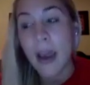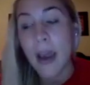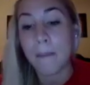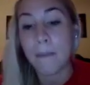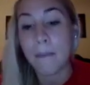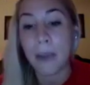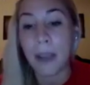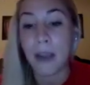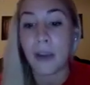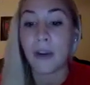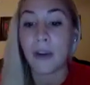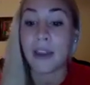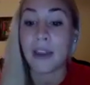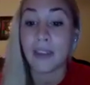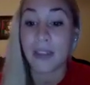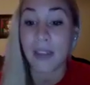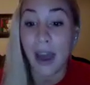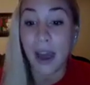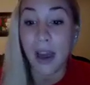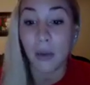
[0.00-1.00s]
and
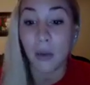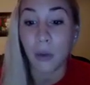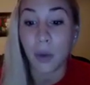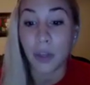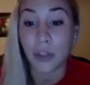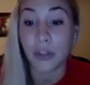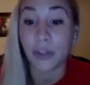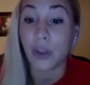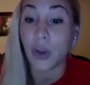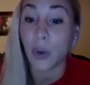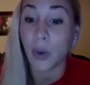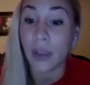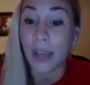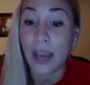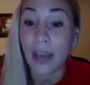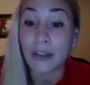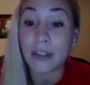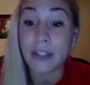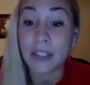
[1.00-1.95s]
pairing that with knowing how